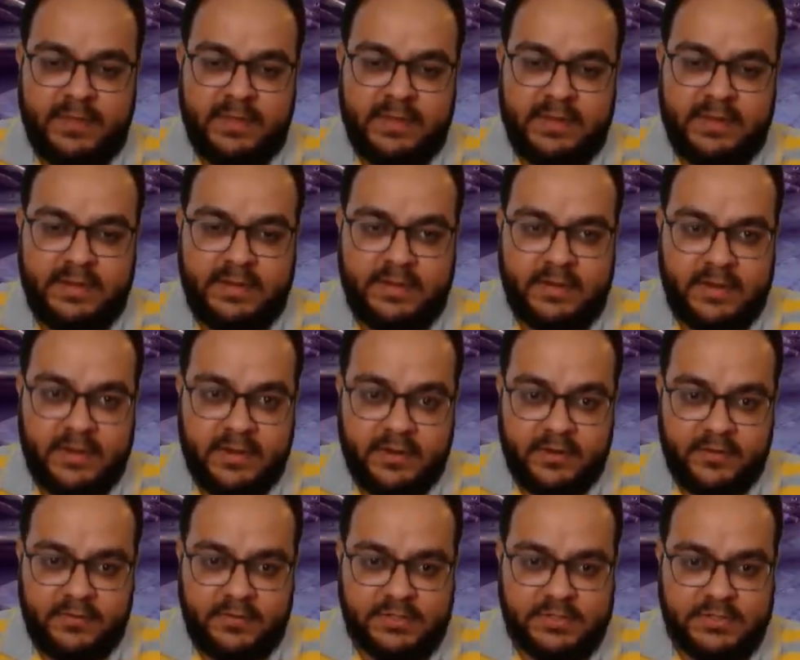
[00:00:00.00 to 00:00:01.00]
He didn't,
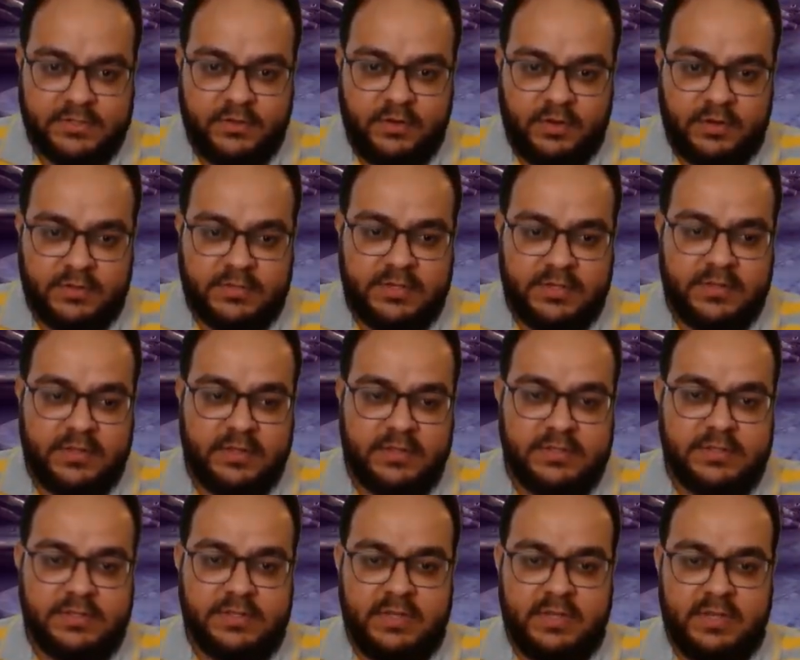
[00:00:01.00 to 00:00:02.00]
which is causing
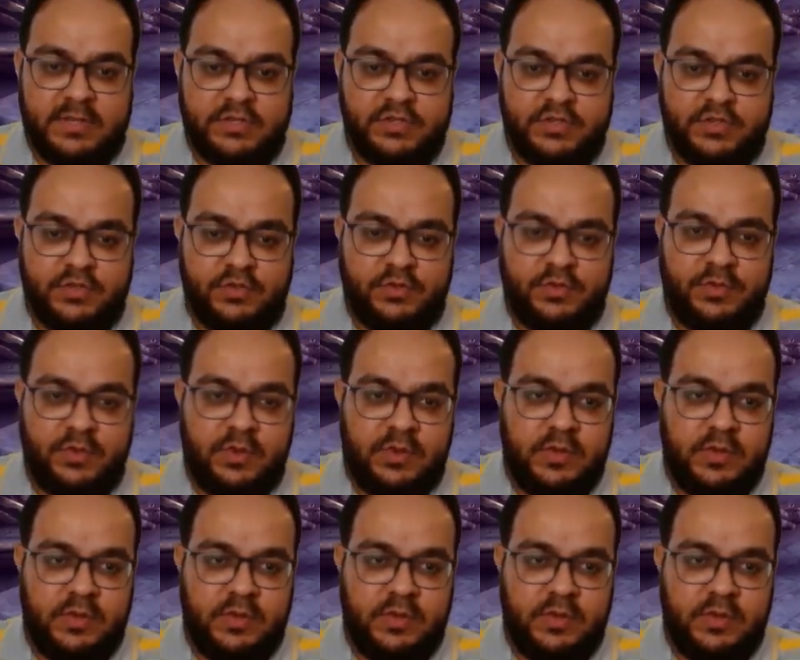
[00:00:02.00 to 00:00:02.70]
this issue.